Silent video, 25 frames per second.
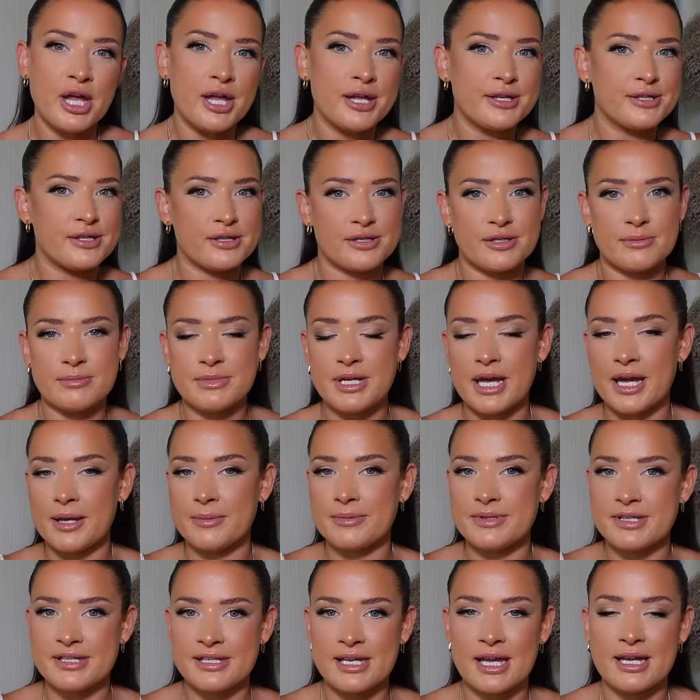so
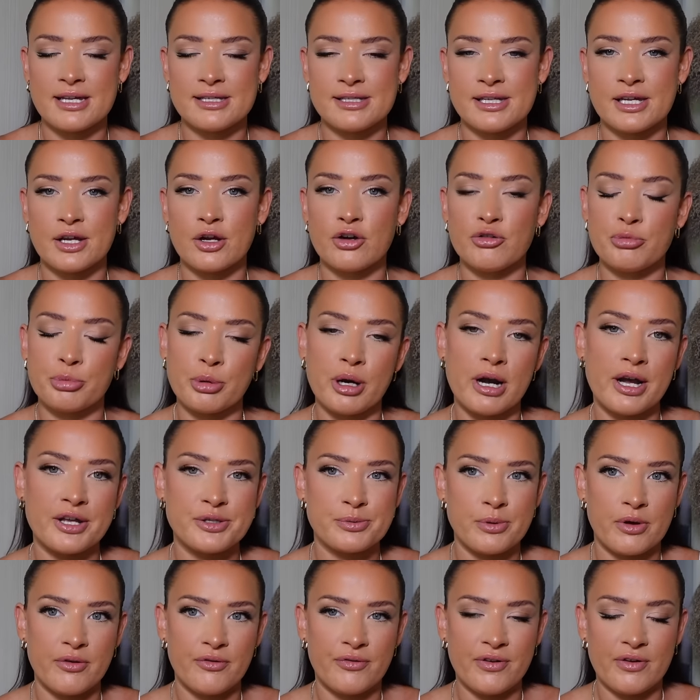sometimes the sizing of bras
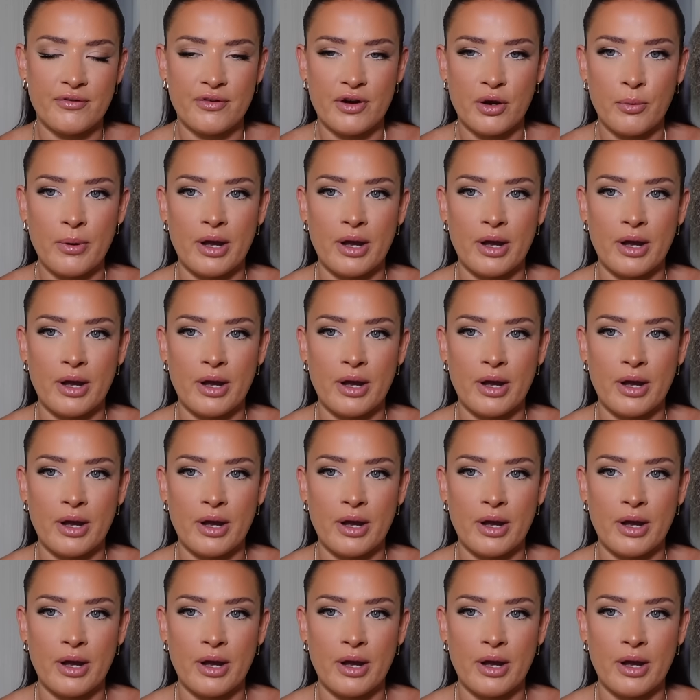won't fit very